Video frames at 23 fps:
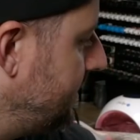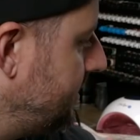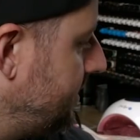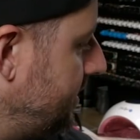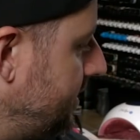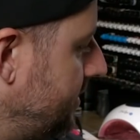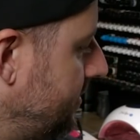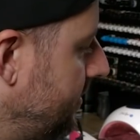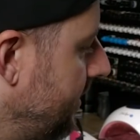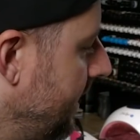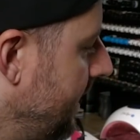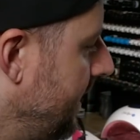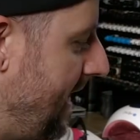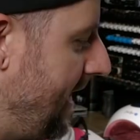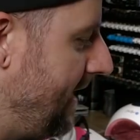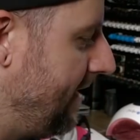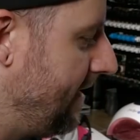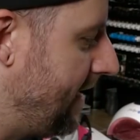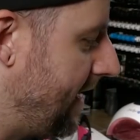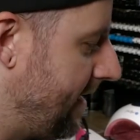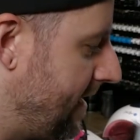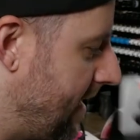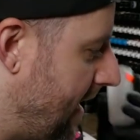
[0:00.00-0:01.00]
into,
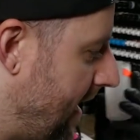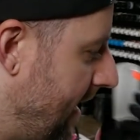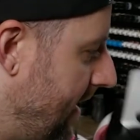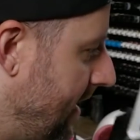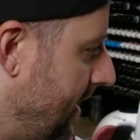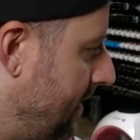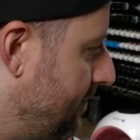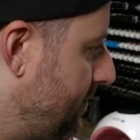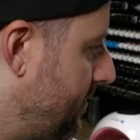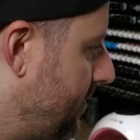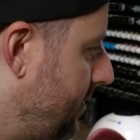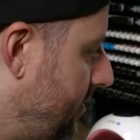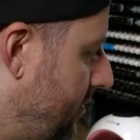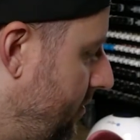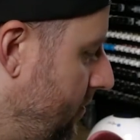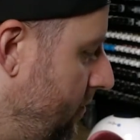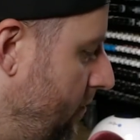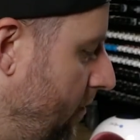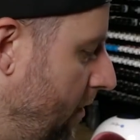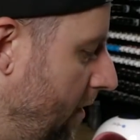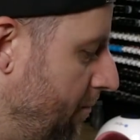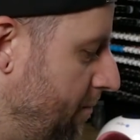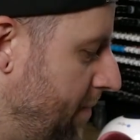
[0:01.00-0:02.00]
and I cut up
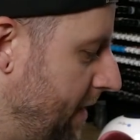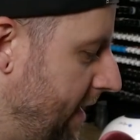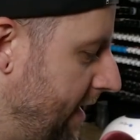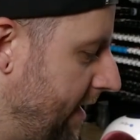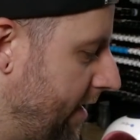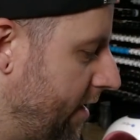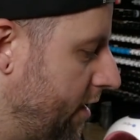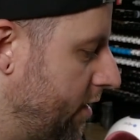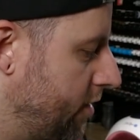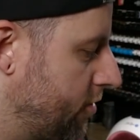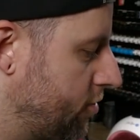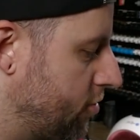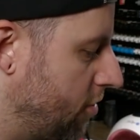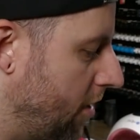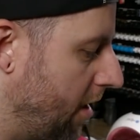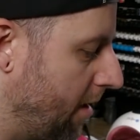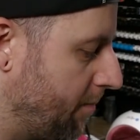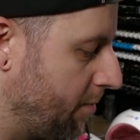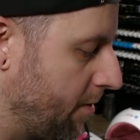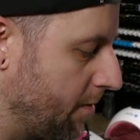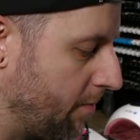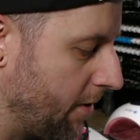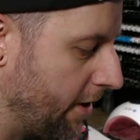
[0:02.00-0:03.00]
two big
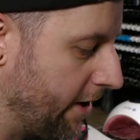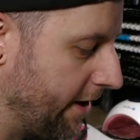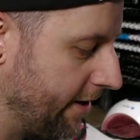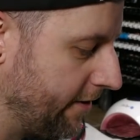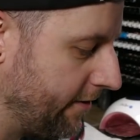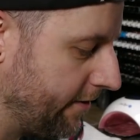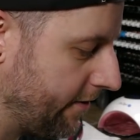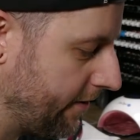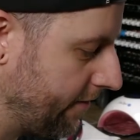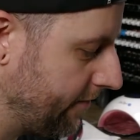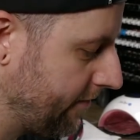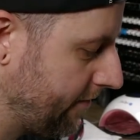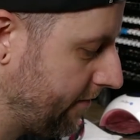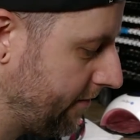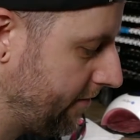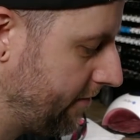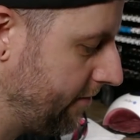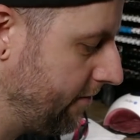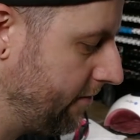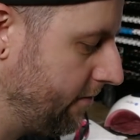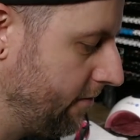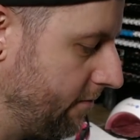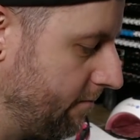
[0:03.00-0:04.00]
dropper bottles
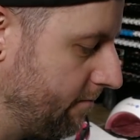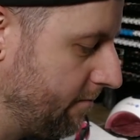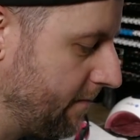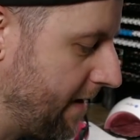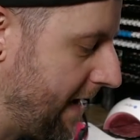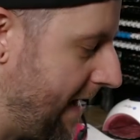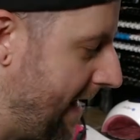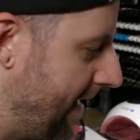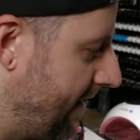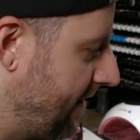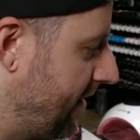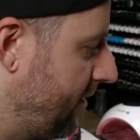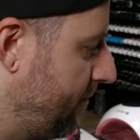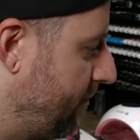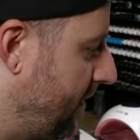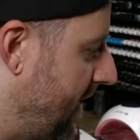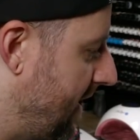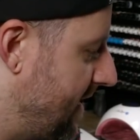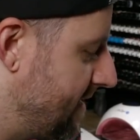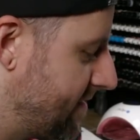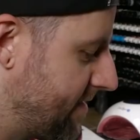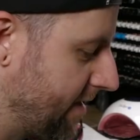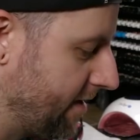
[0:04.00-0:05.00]
to act as
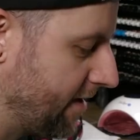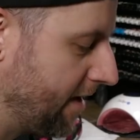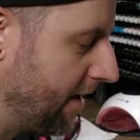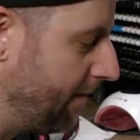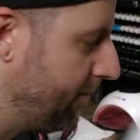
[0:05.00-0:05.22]
plastic